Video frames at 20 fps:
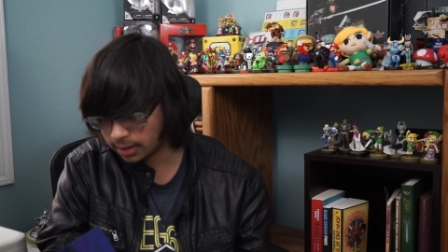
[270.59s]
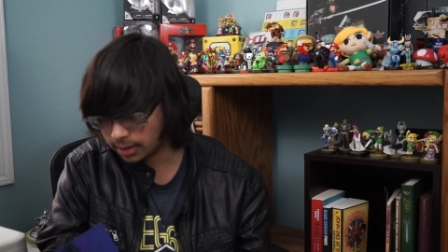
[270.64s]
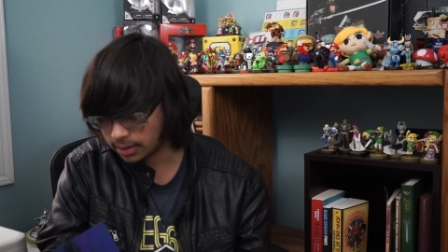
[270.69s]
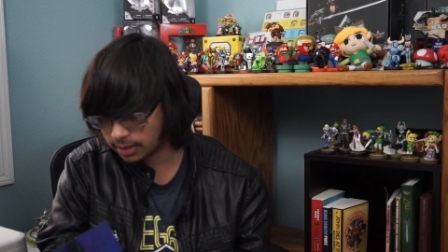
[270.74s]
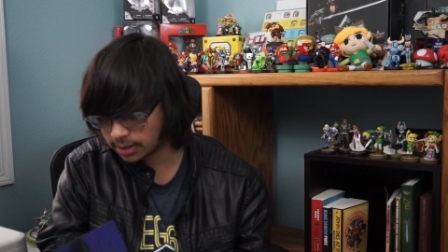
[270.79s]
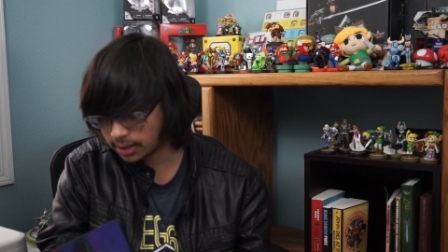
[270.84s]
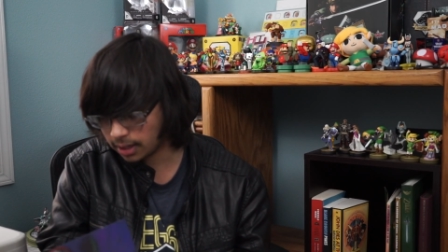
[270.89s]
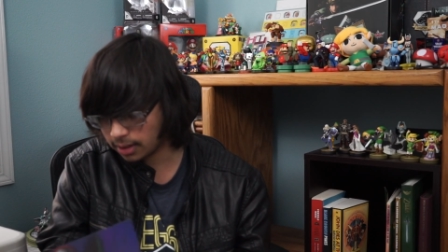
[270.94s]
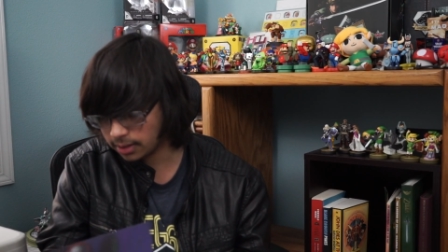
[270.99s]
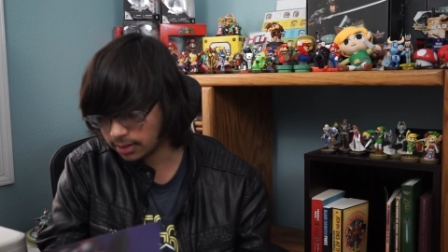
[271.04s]

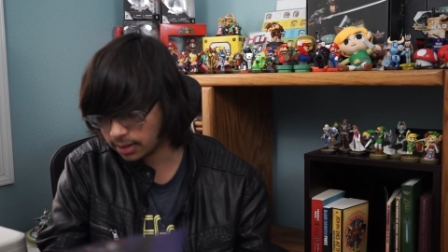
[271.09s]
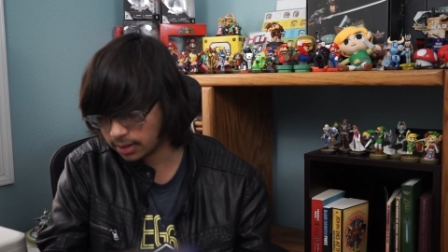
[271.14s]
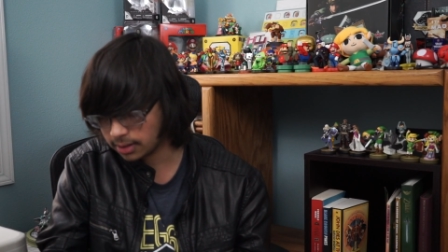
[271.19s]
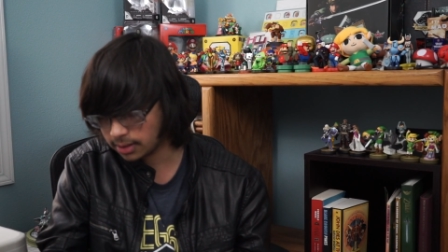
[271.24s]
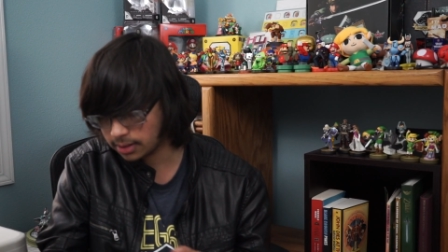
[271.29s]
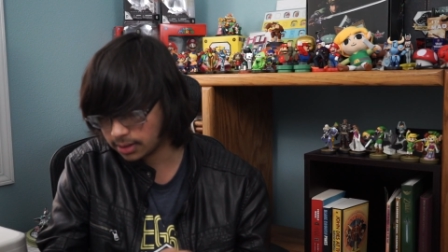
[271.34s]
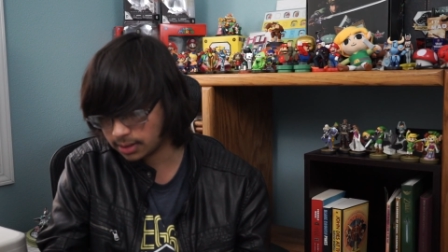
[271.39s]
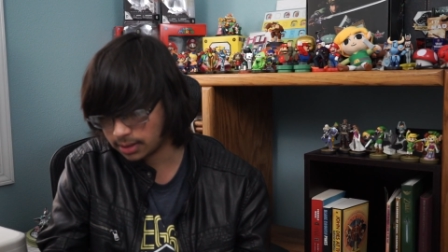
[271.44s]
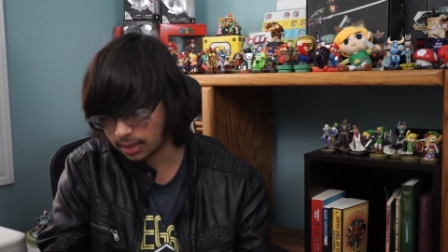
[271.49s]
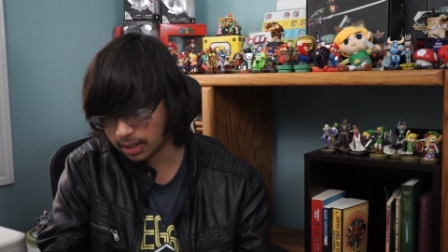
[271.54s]

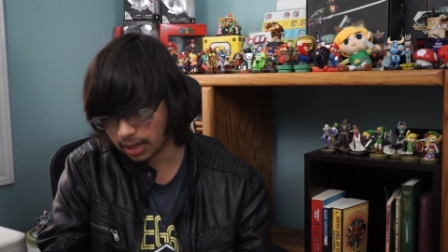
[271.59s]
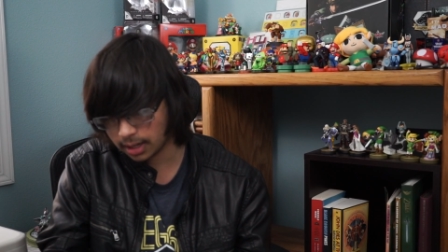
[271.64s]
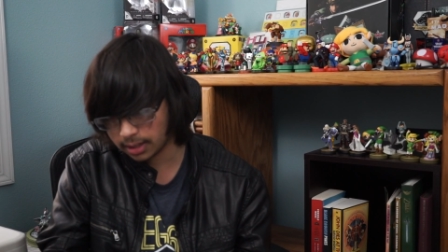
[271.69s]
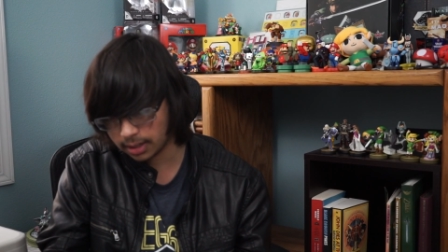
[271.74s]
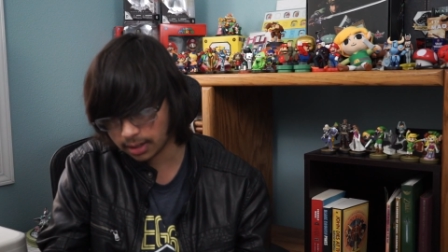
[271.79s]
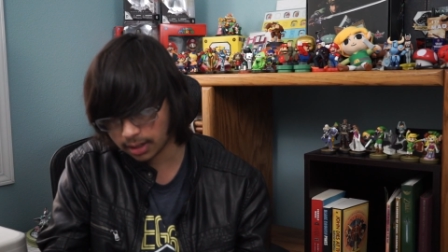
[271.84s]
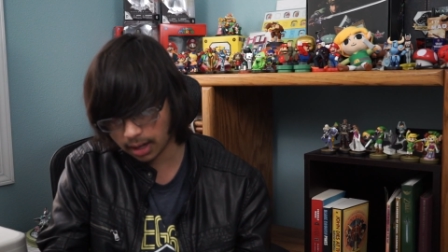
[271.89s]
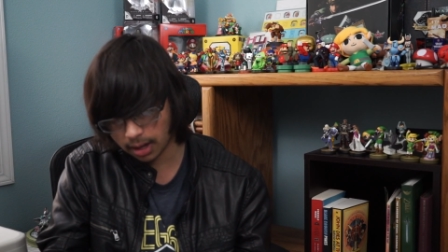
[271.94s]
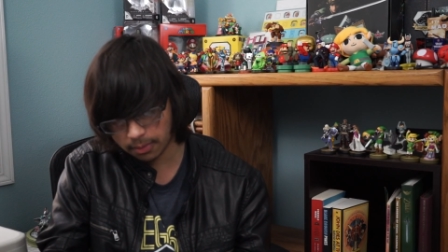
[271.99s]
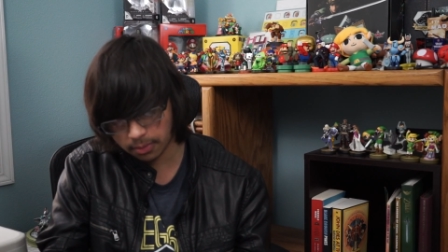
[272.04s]
Zeldas. You got
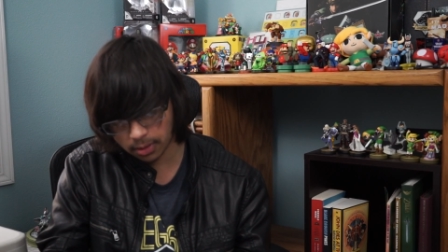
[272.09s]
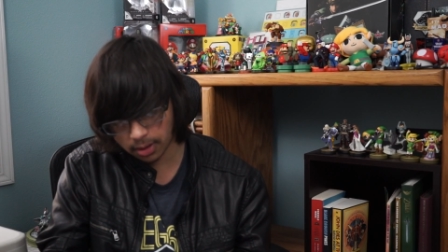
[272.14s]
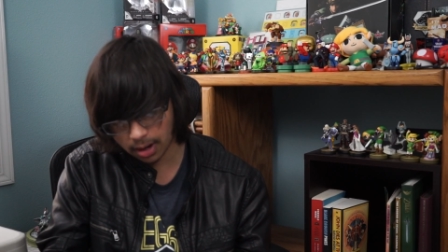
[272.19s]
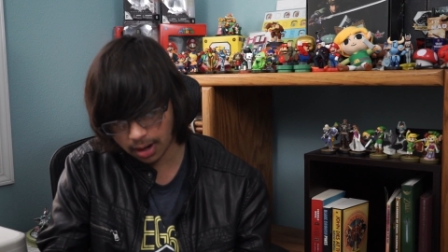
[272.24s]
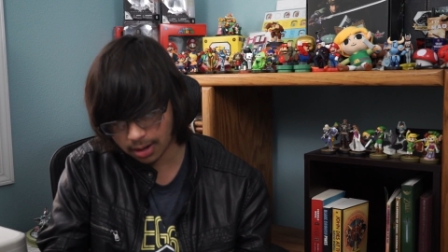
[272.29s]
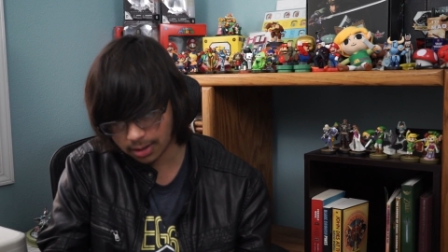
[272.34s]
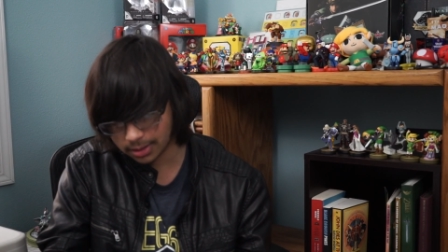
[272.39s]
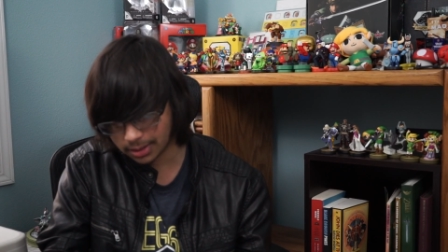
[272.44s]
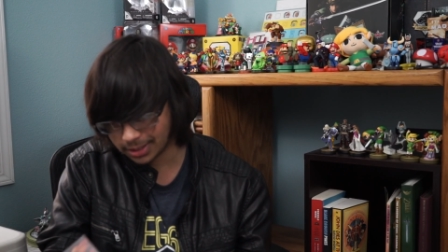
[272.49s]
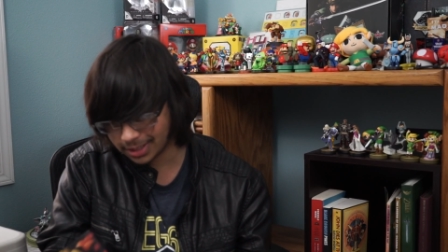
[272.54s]
your cover
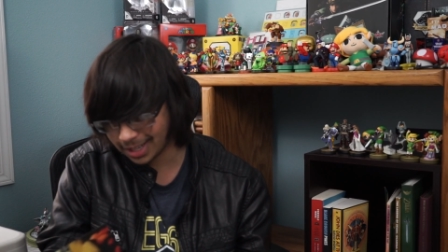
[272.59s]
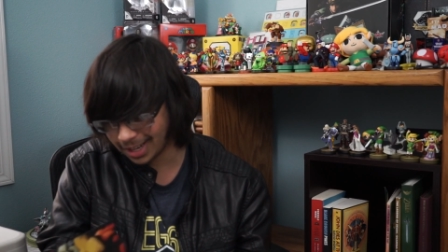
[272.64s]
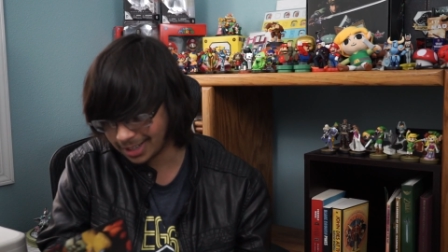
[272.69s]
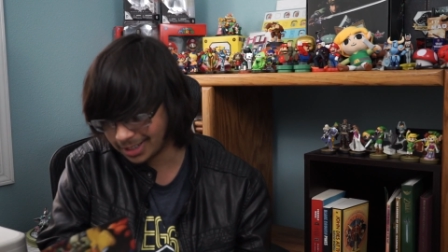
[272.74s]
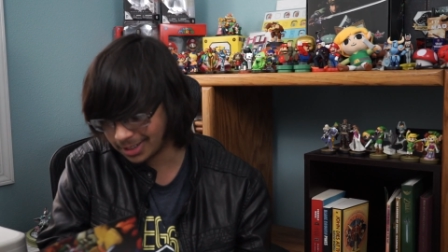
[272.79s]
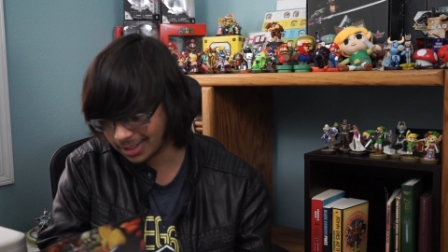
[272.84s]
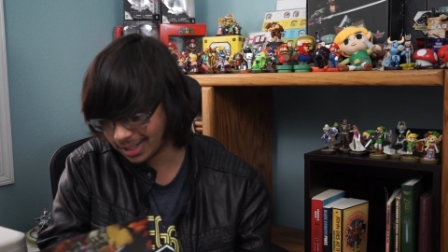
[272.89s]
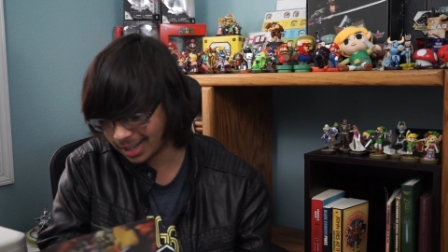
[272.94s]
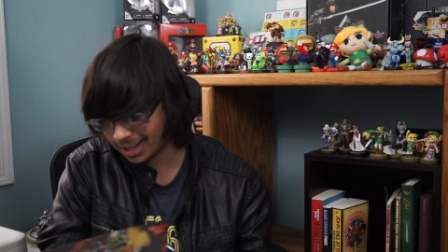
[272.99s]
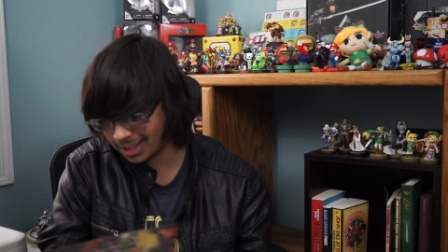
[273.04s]
arts. You
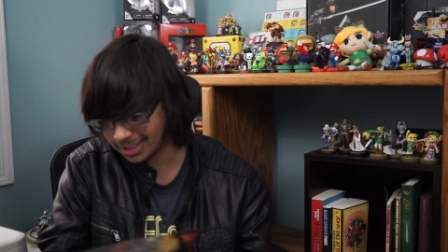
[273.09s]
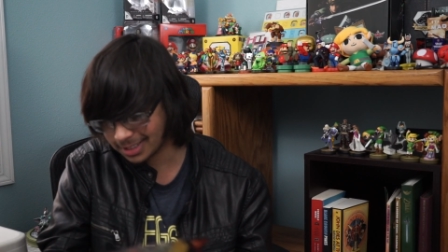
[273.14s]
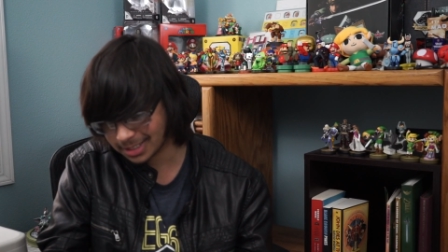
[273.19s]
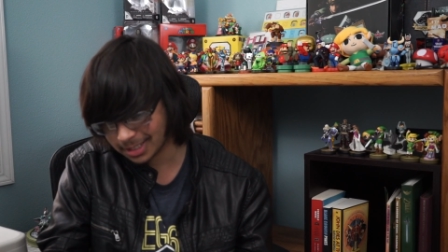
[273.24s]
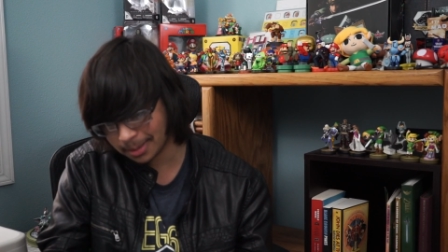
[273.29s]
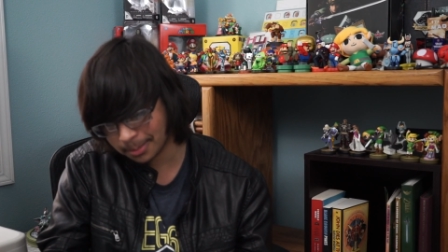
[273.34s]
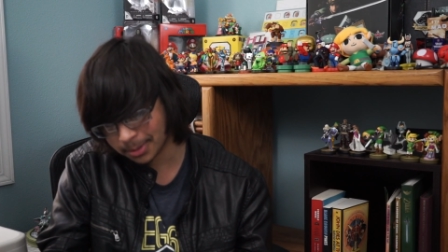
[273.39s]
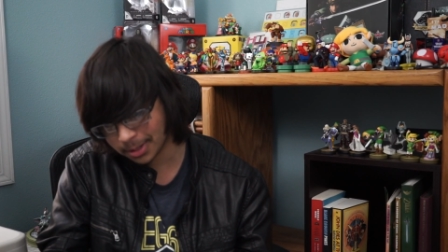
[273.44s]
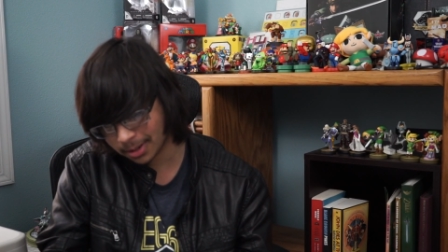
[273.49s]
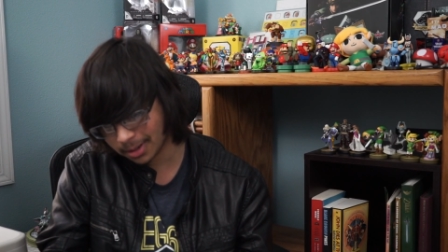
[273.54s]
got your
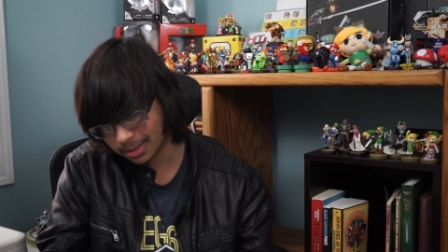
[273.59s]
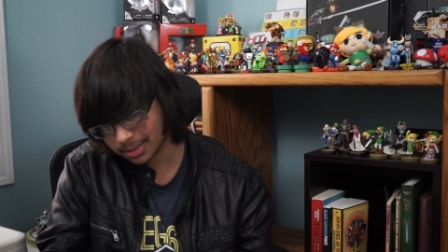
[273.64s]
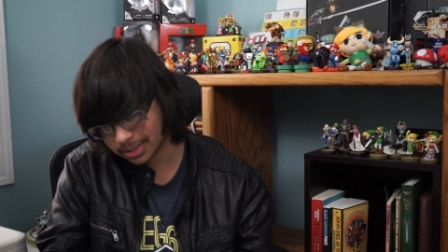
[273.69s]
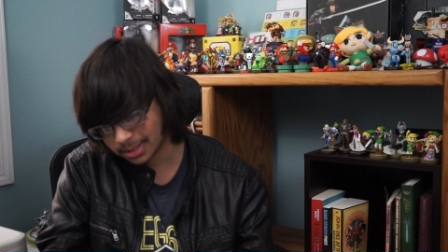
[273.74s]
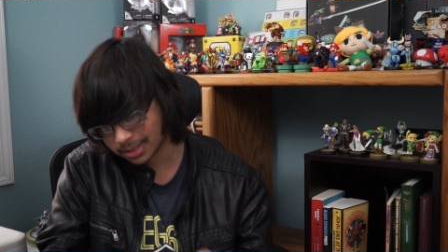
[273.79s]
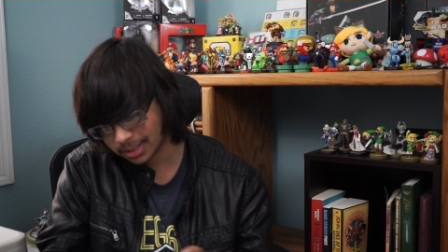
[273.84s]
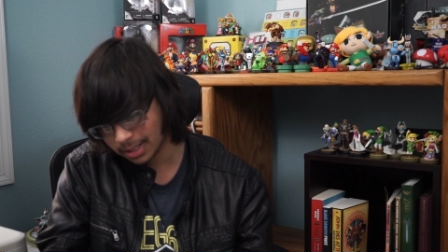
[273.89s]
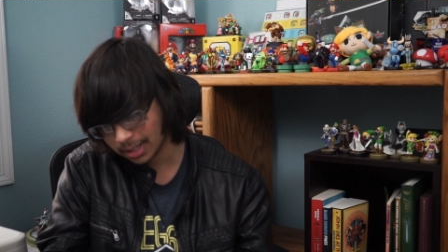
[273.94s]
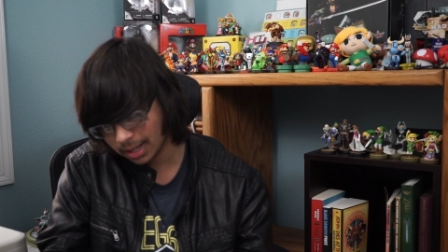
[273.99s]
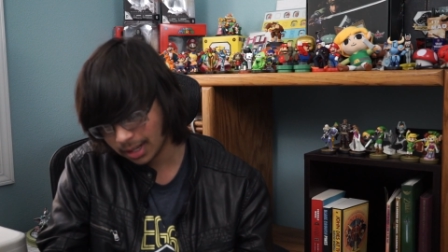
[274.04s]
concept
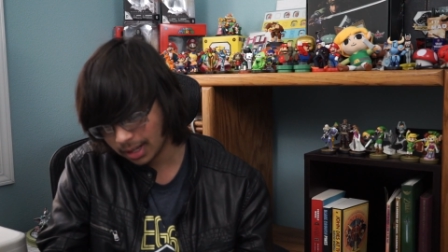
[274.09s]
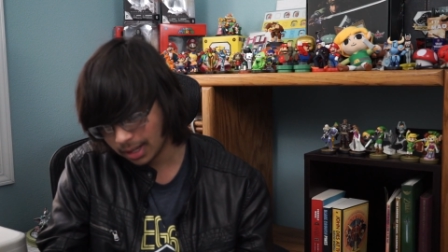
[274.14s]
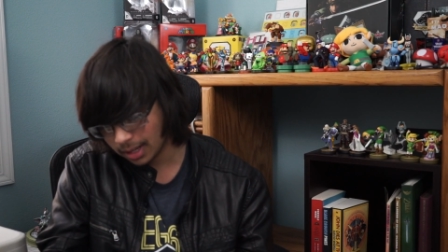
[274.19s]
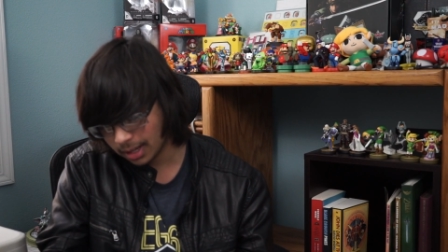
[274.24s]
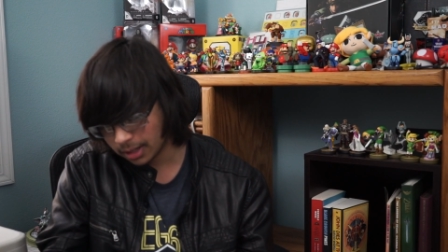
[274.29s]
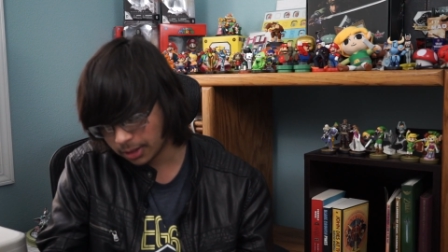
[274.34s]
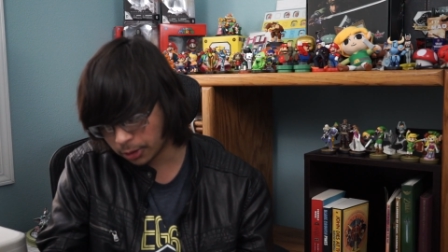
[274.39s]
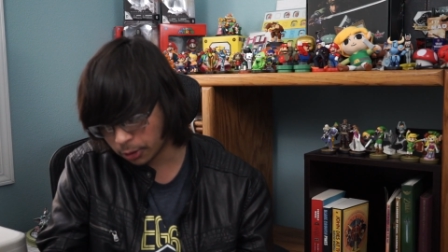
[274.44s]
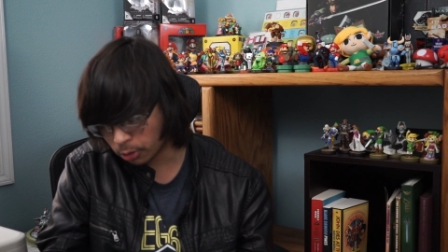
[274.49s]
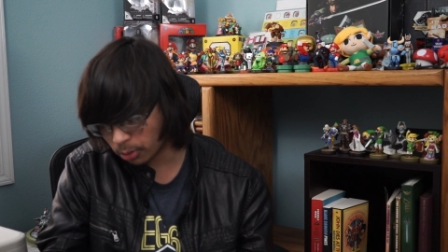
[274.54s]
arts.
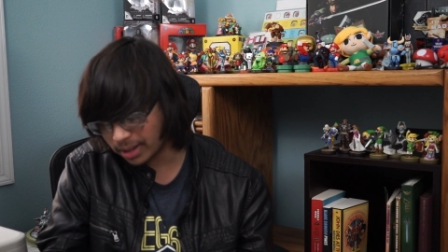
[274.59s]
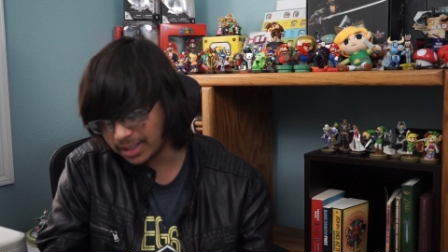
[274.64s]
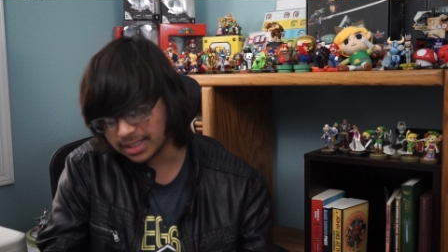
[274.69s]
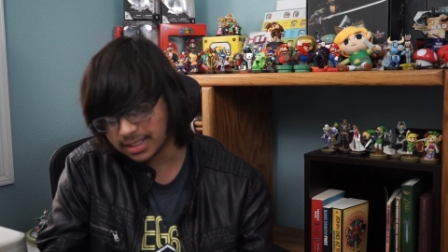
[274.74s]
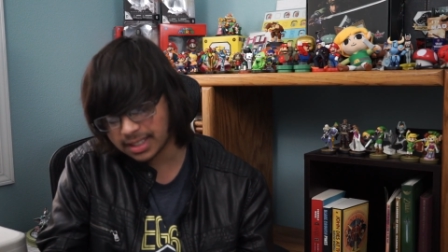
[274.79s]
The Great